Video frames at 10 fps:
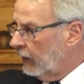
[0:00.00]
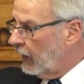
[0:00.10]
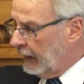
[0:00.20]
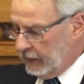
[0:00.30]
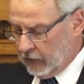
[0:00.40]

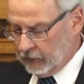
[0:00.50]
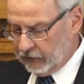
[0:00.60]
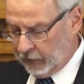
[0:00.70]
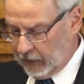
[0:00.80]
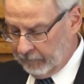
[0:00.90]
line goes
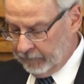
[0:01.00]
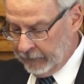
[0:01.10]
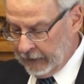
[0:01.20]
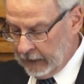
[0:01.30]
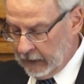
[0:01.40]
from
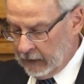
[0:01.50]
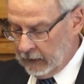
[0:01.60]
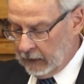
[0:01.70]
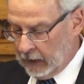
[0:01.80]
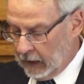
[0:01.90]

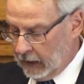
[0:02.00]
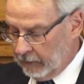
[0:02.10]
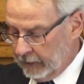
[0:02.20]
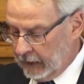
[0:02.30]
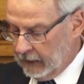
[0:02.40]
Da